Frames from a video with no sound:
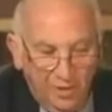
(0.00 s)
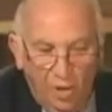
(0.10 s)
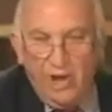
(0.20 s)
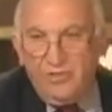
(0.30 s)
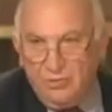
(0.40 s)

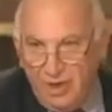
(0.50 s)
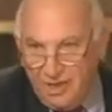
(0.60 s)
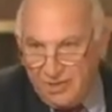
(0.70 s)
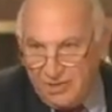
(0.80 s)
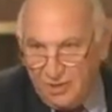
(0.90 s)
all the
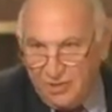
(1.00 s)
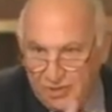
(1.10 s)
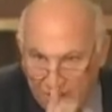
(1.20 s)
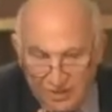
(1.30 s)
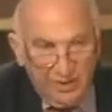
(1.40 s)
rest are
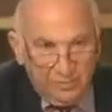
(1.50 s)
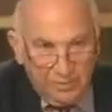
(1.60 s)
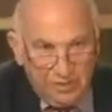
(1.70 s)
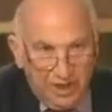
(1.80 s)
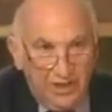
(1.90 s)

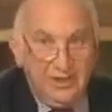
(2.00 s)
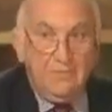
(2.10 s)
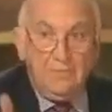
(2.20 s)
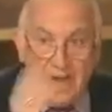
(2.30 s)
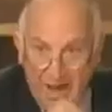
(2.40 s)
60%. The